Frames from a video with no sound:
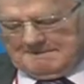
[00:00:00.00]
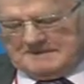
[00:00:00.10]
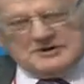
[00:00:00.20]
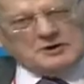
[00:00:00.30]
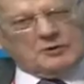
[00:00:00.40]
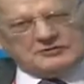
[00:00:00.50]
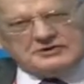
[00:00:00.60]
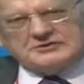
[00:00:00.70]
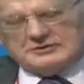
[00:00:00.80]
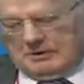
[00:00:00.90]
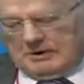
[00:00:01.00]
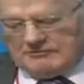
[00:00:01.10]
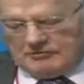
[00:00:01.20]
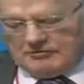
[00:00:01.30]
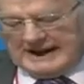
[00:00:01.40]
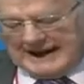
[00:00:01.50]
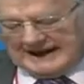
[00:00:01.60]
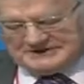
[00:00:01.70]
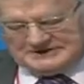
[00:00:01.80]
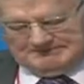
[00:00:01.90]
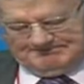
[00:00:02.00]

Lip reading: not to overreact